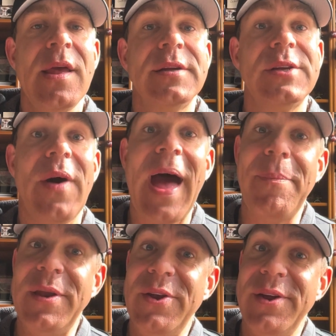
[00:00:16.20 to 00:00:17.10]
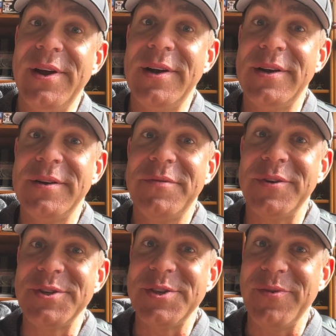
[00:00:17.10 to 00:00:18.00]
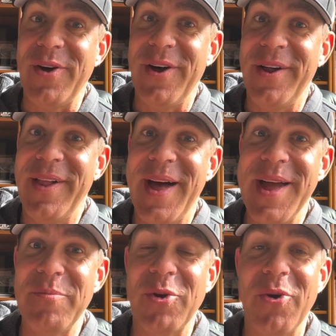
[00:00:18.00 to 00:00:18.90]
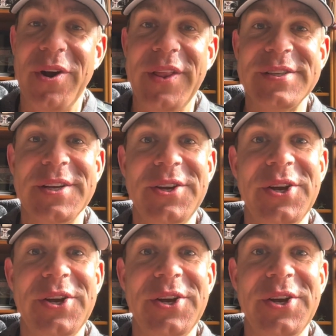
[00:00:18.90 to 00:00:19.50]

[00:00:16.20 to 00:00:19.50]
So happy new year, first of all. I am recording this on New